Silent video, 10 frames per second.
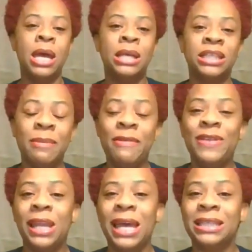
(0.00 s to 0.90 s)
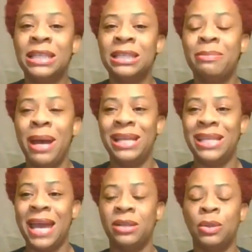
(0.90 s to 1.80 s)
some of the lessons my
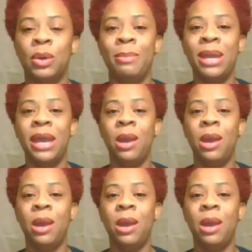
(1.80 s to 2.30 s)
dad taught me.